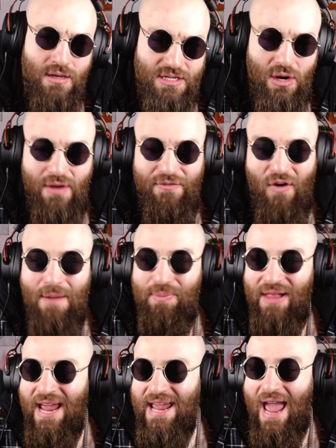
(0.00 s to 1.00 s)
So if I
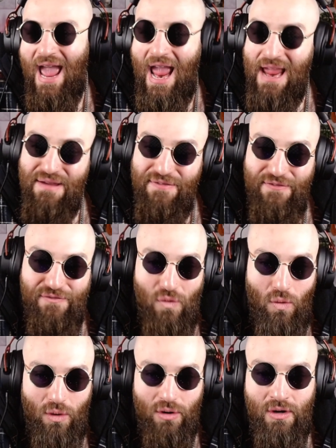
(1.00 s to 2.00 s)
play
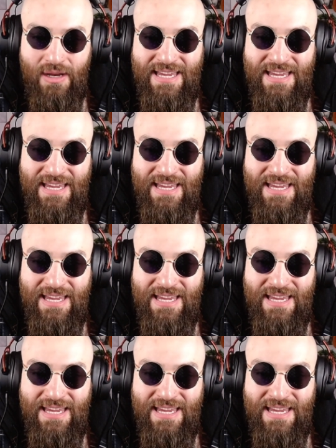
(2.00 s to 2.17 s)
a4,